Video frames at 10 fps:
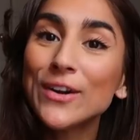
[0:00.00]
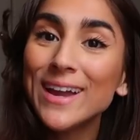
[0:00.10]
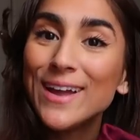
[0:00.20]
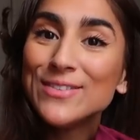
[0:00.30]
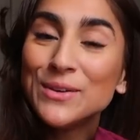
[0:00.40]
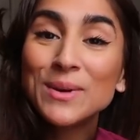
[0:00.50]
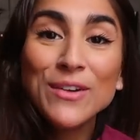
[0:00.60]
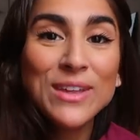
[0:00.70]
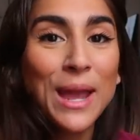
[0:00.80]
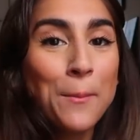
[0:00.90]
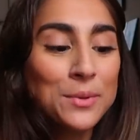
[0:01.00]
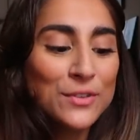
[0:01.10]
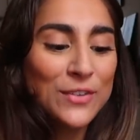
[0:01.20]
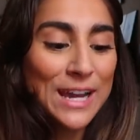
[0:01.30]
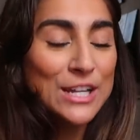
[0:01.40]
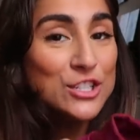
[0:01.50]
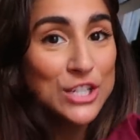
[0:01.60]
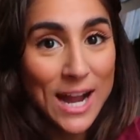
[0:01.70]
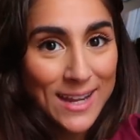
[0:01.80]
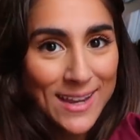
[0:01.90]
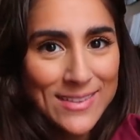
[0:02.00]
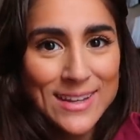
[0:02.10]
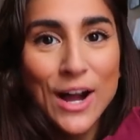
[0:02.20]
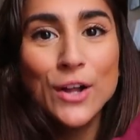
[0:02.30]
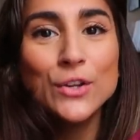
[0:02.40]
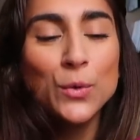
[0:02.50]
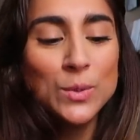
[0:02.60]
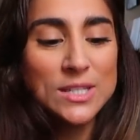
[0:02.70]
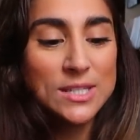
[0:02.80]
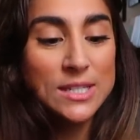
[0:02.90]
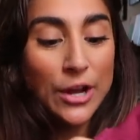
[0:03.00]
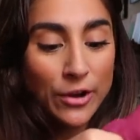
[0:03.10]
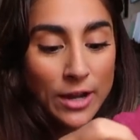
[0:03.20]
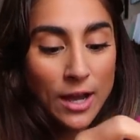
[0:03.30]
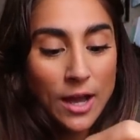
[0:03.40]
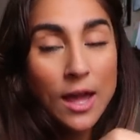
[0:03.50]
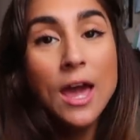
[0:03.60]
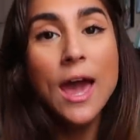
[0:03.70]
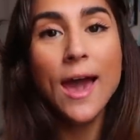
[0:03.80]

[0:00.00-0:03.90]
All right, and then we have the Amplify jacket in the color Wisteria.